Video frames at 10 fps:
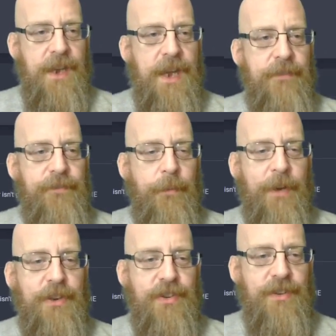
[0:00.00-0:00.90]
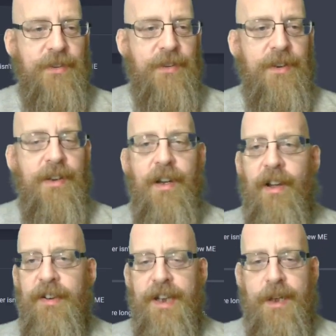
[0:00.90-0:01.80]
information
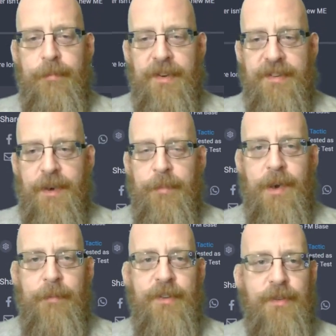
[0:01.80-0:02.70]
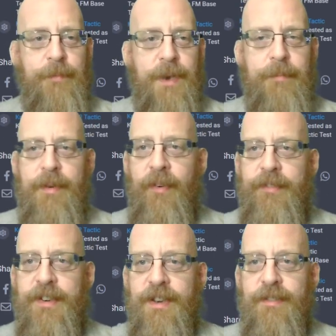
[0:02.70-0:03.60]
on there, plus a couple of comments from people who've
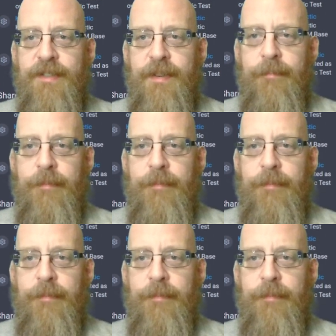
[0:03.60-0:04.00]
obviously used them.